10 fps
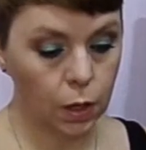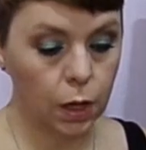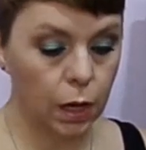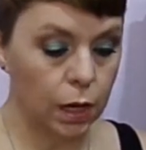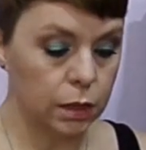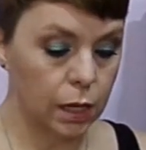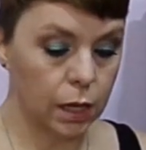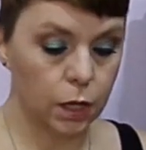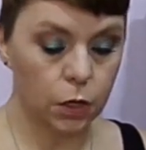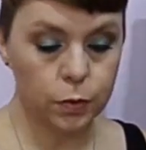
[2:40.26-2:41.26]
And then
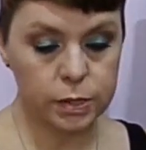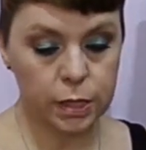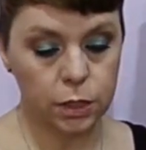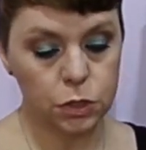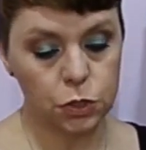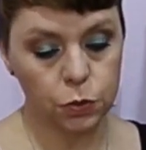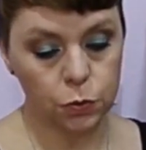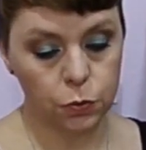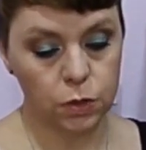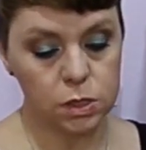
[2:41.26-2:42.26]
it goes
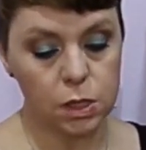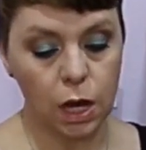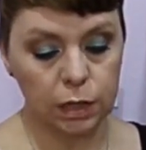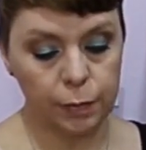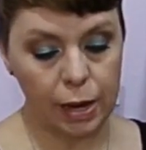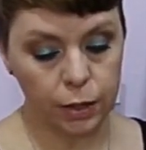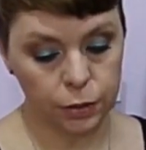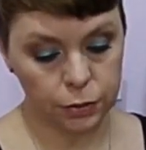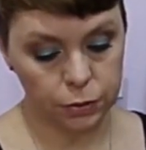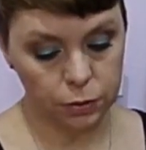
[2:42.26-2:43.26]
into the sock pattern,